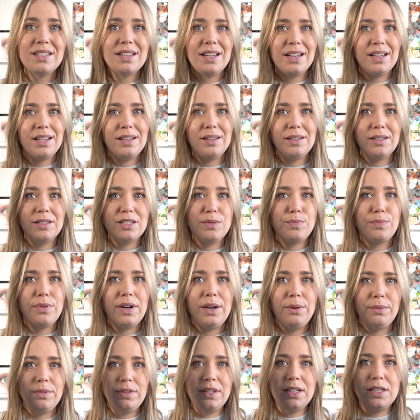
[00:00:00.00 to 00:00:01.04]
I can spray
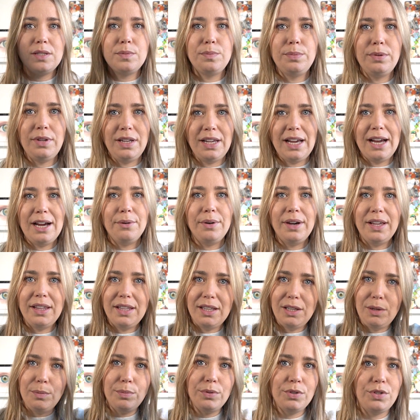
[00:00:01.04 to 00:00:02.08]
it with this, pull it out, and
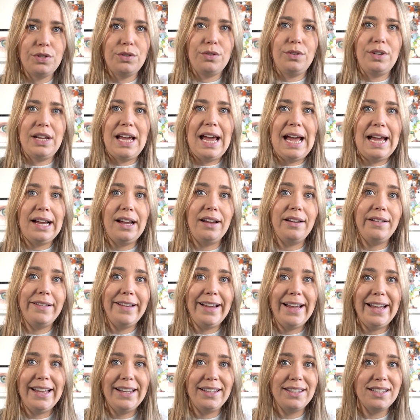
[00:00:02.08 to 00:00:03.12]
then you put it on a hanger
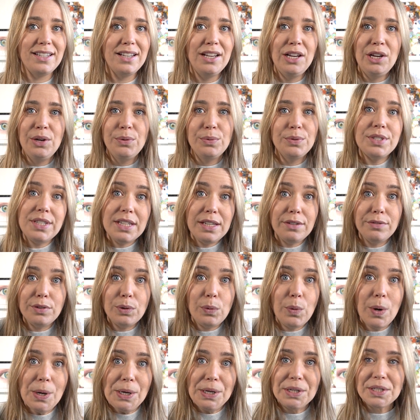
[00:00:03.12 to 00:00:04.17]
and we'll see if
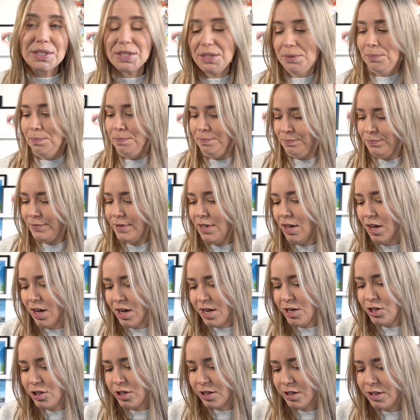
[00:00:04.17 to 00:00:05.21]
it works.
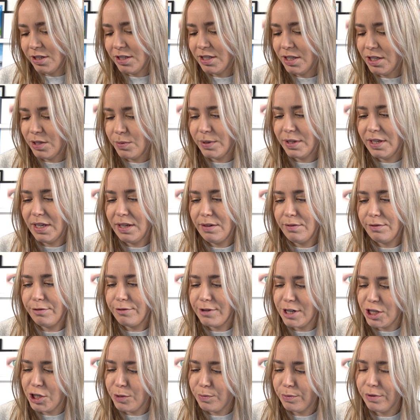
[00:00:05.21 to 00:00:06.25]
I chose this one in
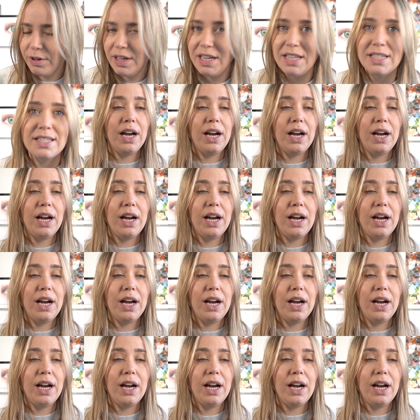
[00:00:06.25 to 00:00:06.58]
Fresh Breeze.